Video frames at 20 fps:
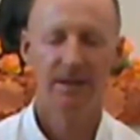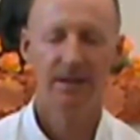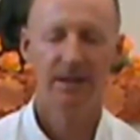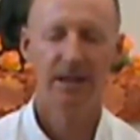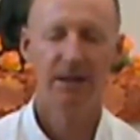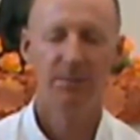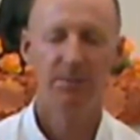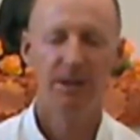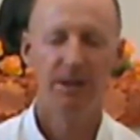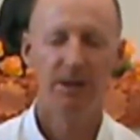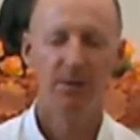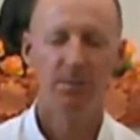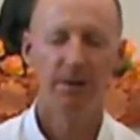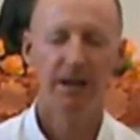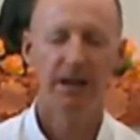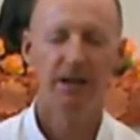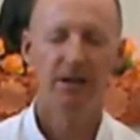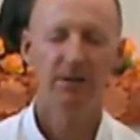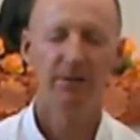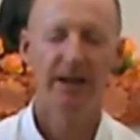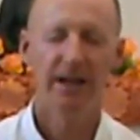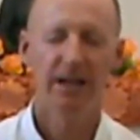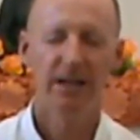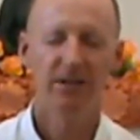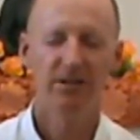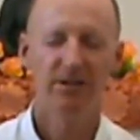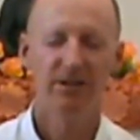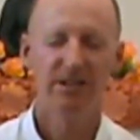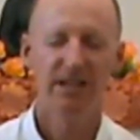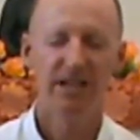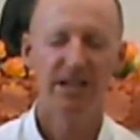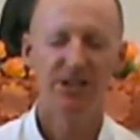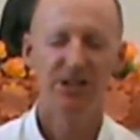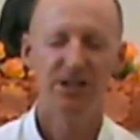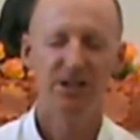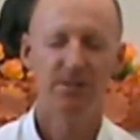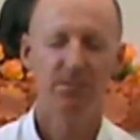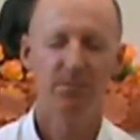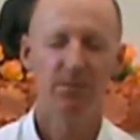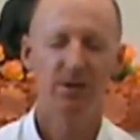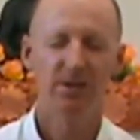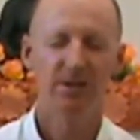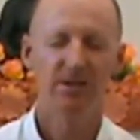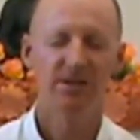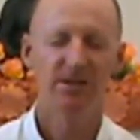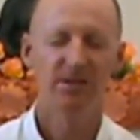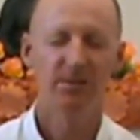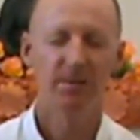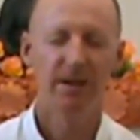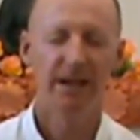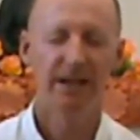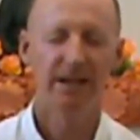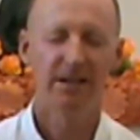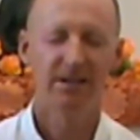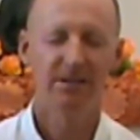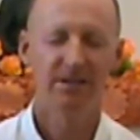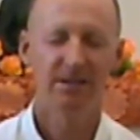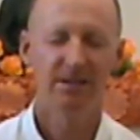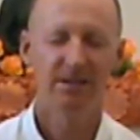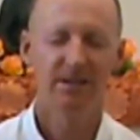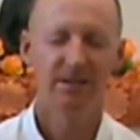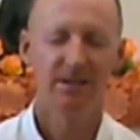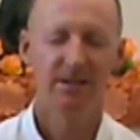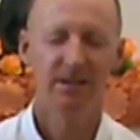Now be aware of how your attention wanders around.